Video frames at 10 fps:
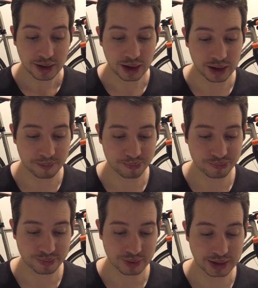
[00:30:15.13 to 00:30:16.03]

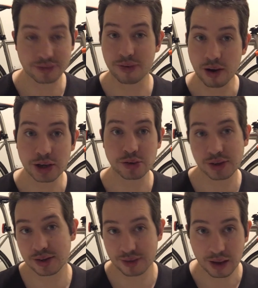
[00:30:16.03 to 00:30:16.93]
It's very good
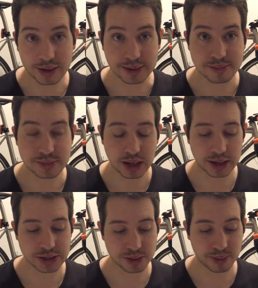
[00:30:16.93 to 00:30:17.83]
design.
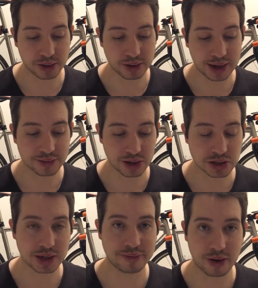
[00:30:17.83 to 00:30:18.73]
Like Shimano has
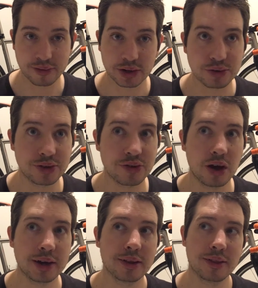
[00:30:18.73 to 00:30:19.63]
actually very good
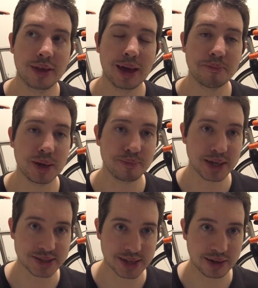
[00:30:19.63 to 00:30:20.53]
design. Their
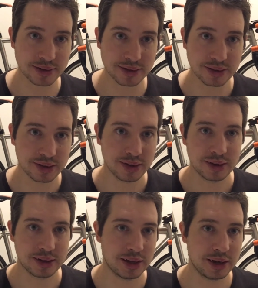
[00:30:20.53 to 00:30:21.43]
BB standard,
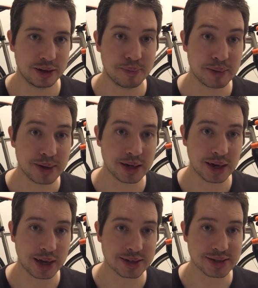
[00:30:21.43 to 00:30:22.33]
the
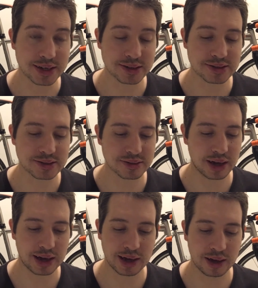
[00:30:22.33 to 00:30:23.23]
BB86,
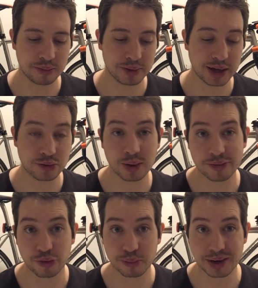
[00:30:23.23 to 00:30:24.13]
their
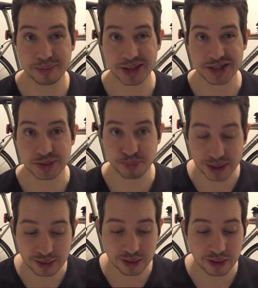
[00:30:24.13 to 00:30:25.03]
24mm
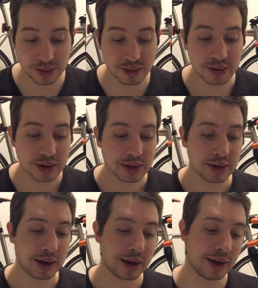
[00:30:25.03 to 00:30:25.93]
spindle,
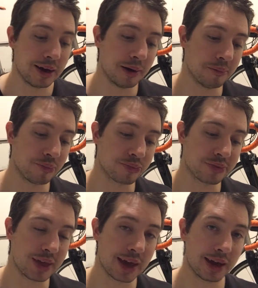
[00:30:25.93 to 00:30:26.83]

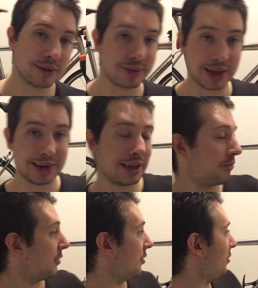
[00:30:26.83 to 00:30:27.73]
their
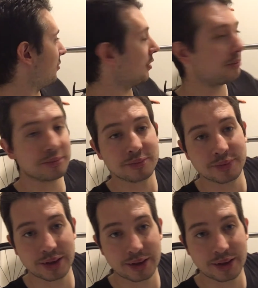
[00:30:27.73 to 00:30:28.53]
lever system,